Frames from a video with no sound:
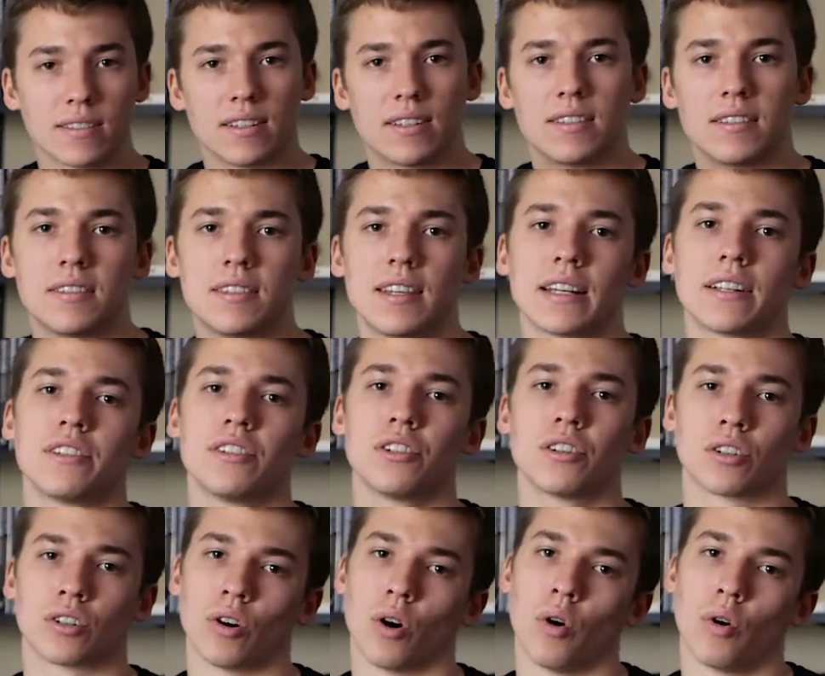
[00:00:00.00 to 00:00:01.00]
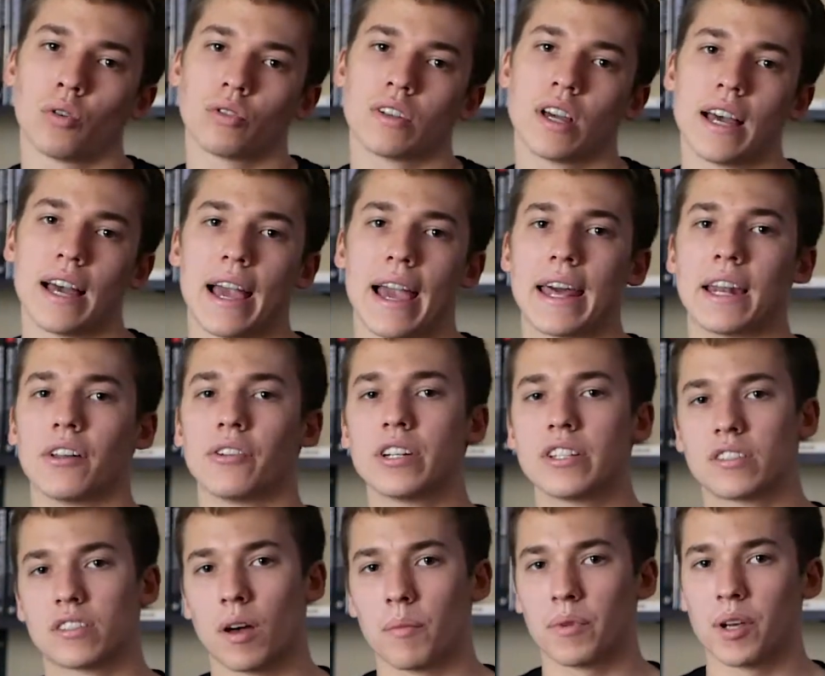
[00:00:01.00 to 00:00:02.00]
to stick to your goals in at
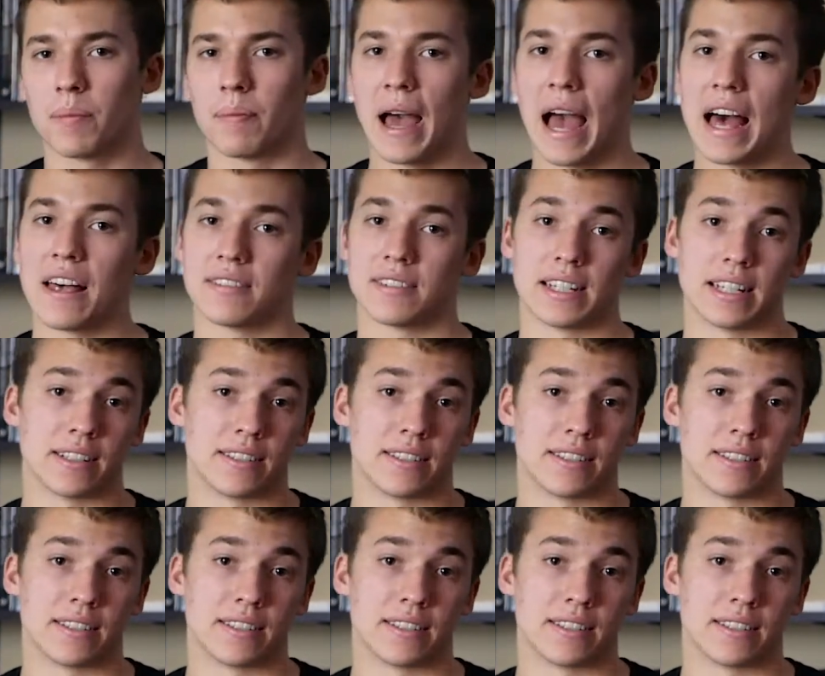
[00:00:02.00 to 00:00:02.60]
least some capacity.